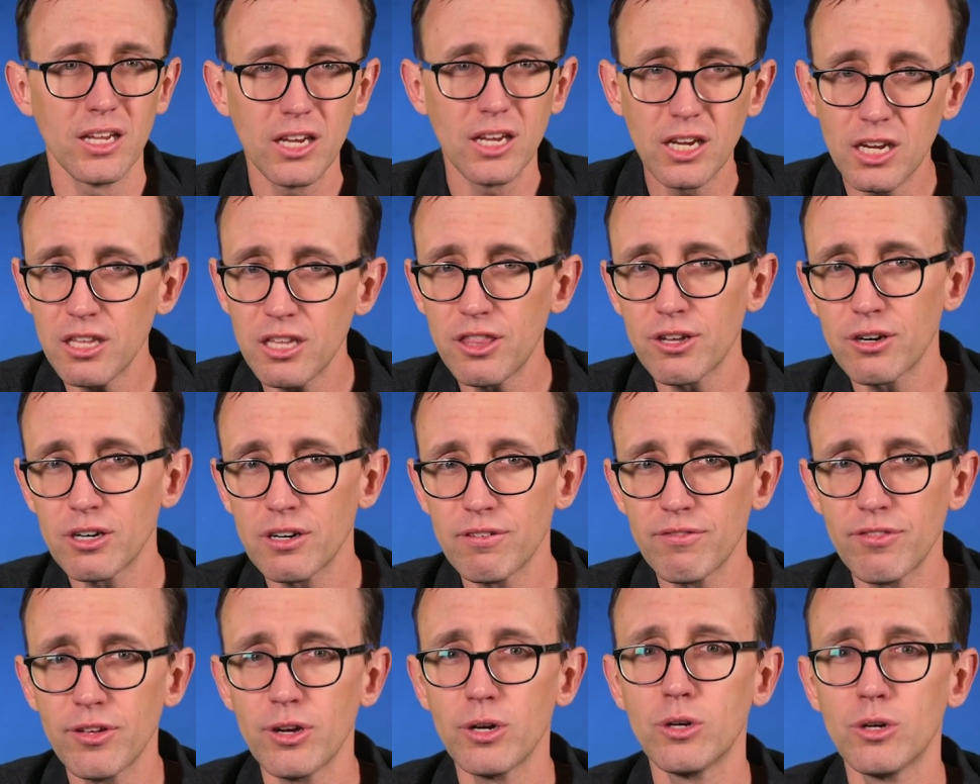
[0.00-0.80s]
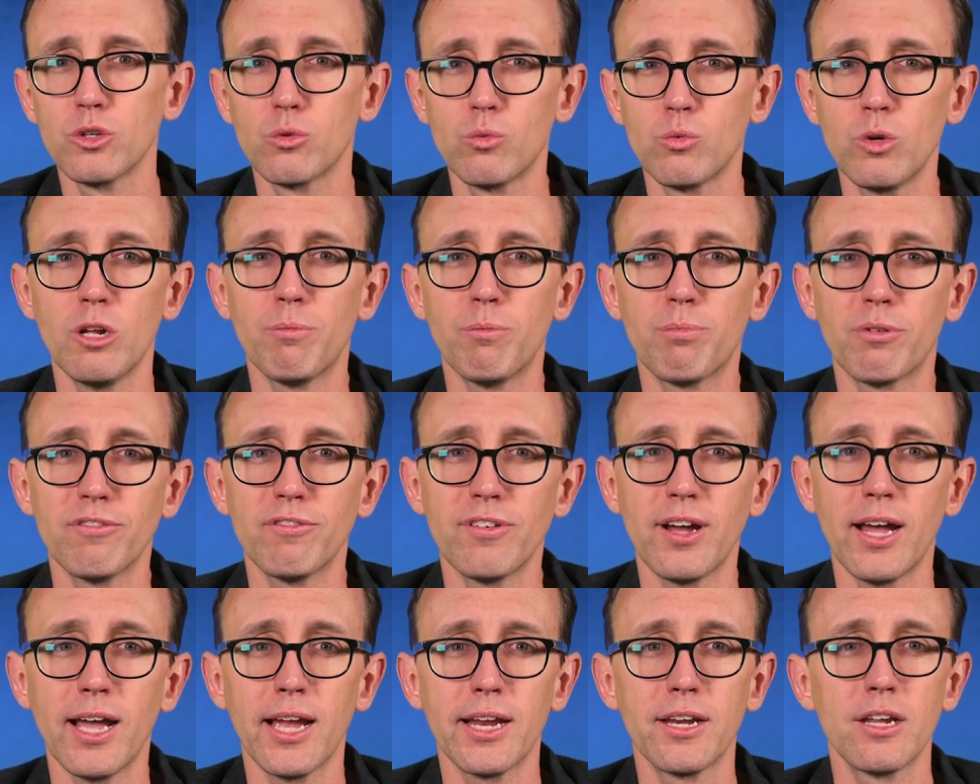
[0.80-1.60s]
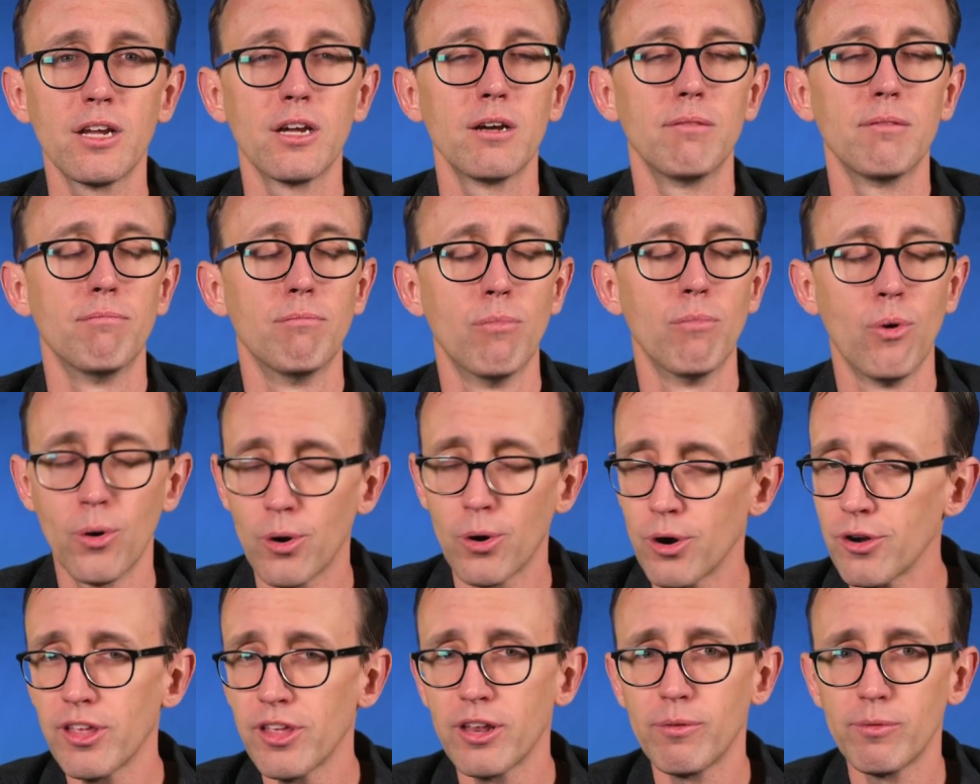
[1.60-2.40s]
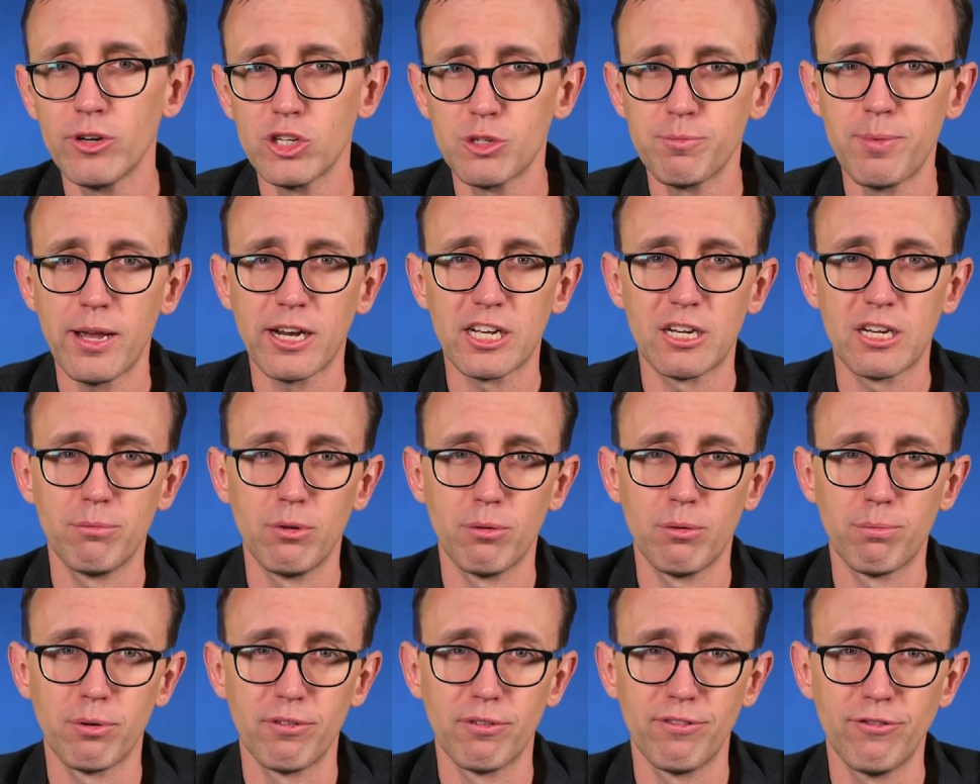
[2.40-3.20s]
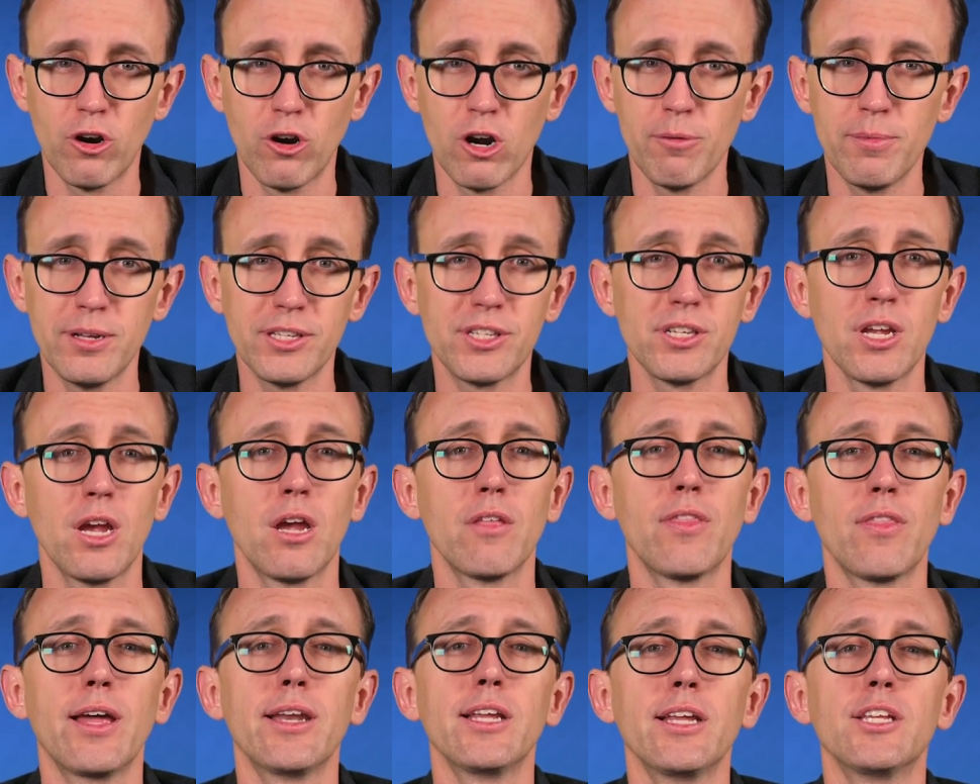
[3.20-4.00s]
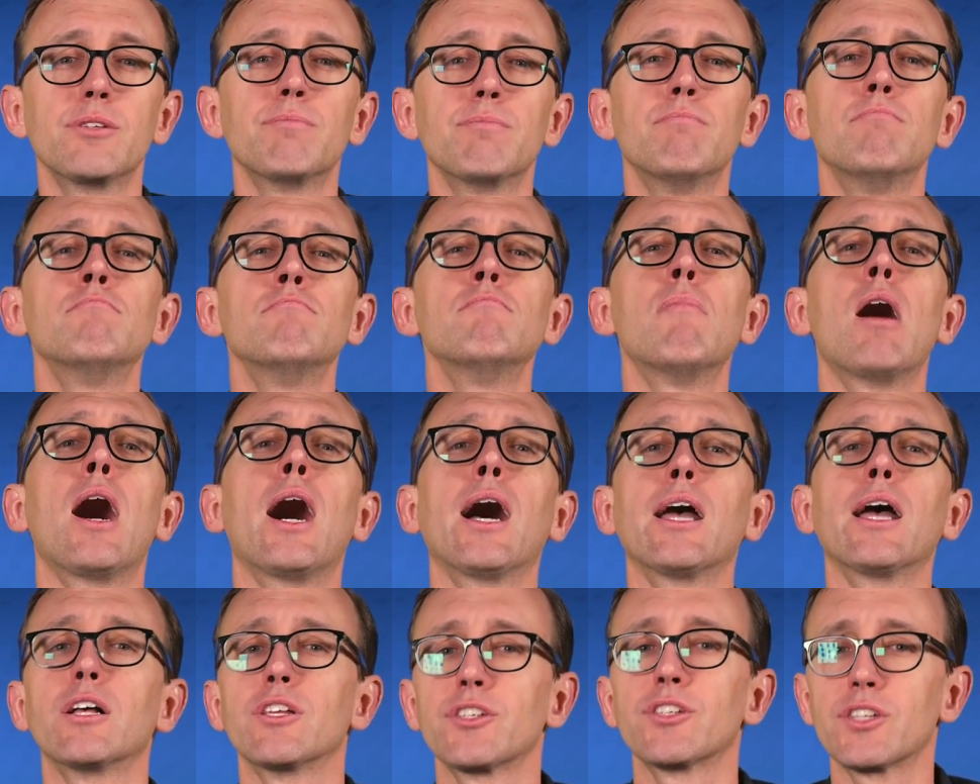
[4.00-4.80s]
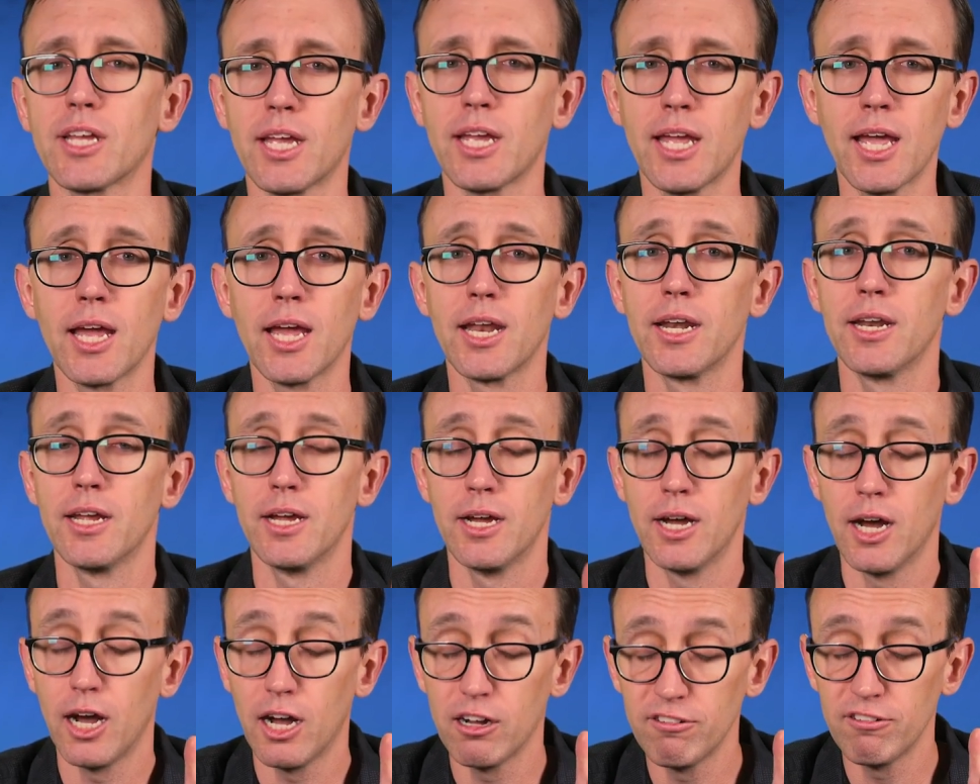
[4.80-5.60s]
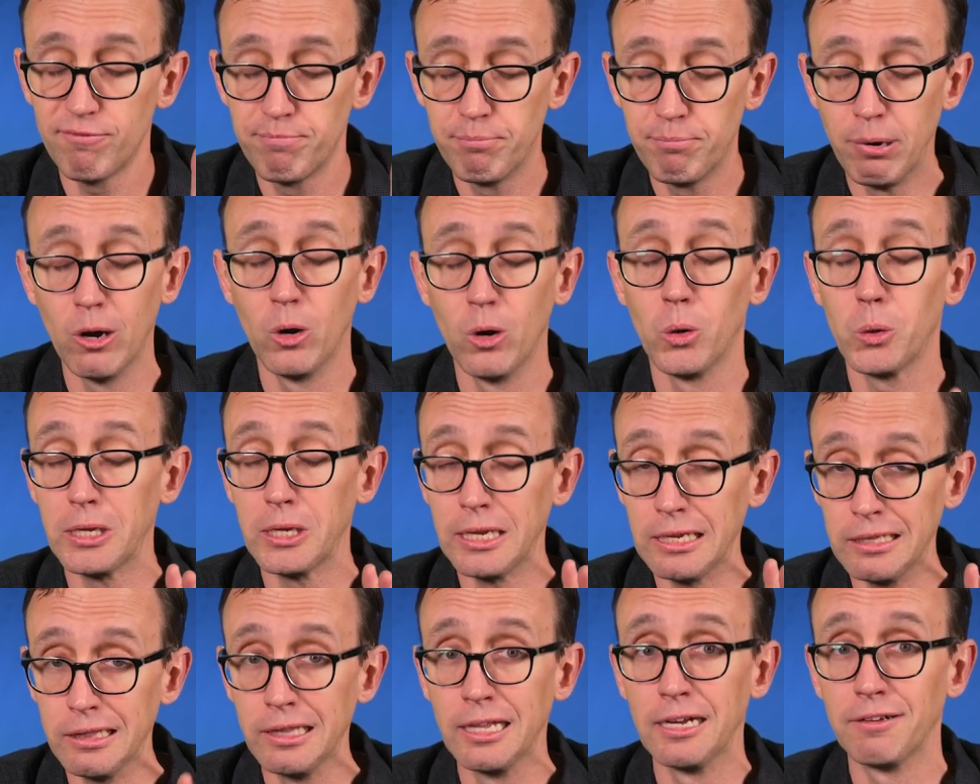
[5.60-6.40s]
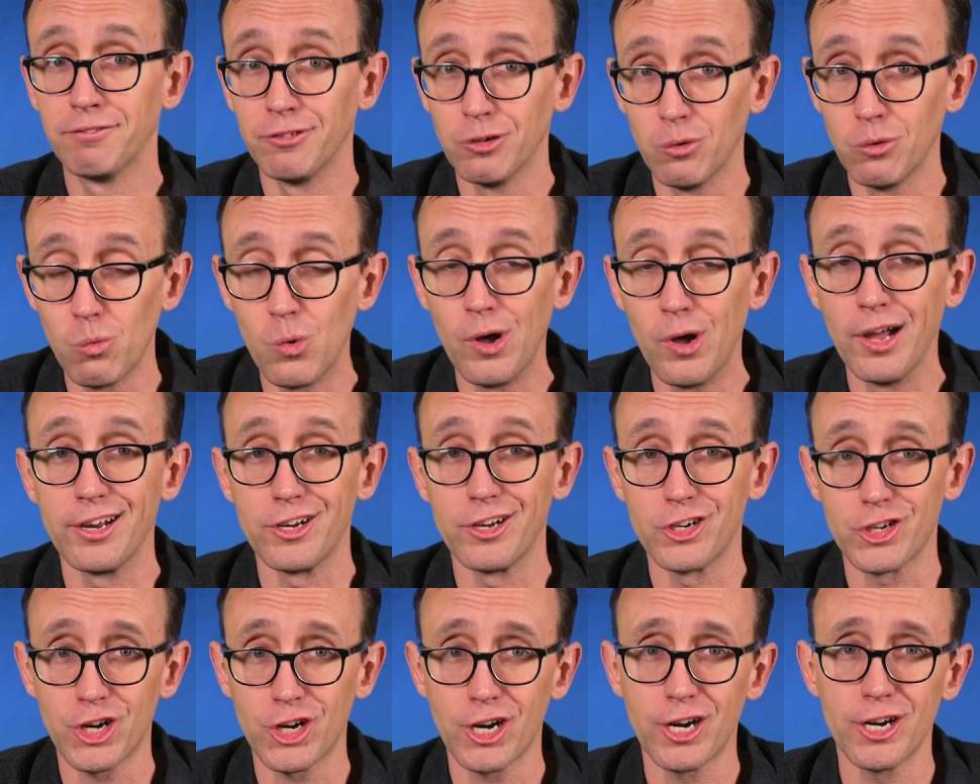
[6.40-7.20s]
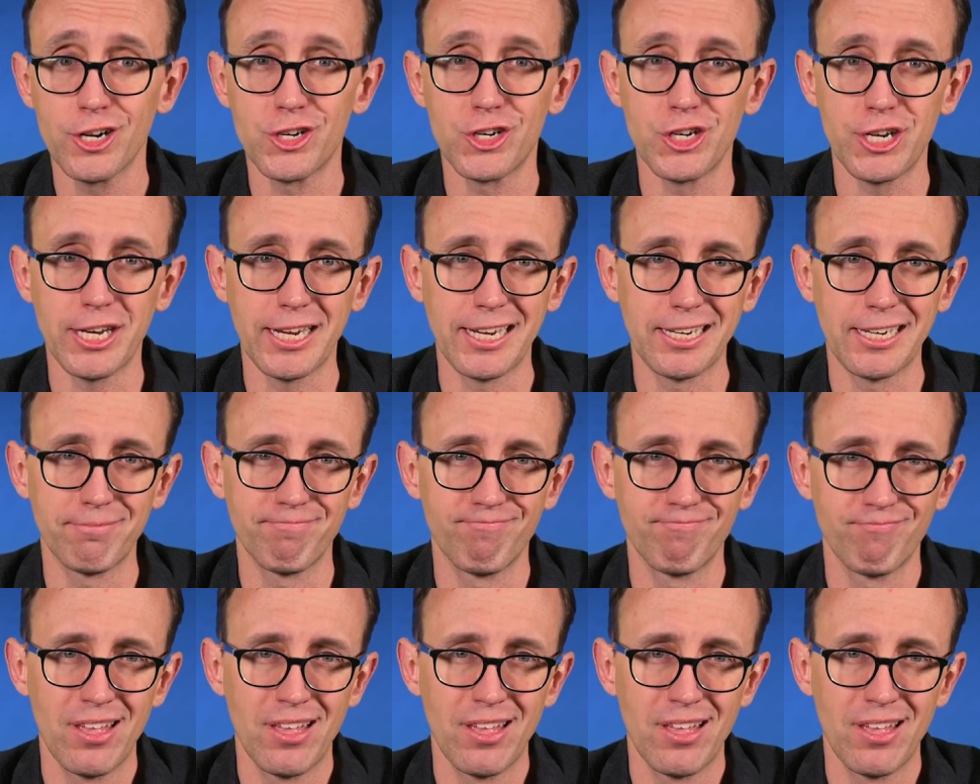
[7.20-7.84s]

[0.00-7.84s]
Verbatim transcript: Either of those will provide more than respectable performance that is miles ahead of Pokey Level 1 charging.